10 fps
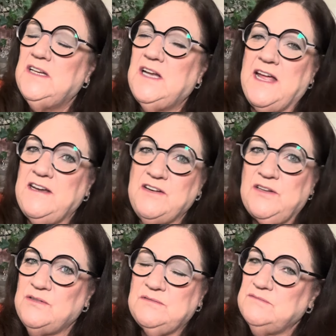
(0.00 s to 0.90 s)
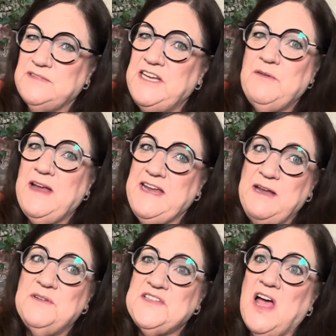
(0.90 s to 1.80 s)
I don't know. Anyway, it
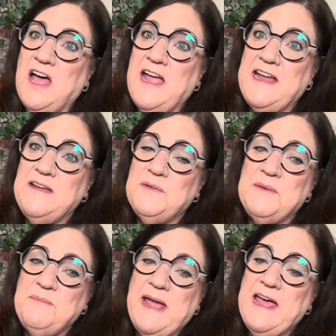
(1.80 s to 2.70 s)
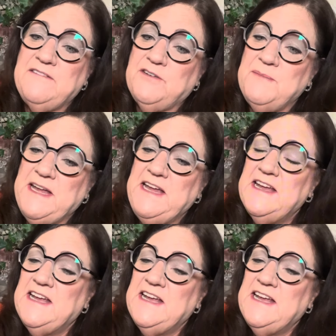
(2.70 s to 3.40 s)
was high and bad for me.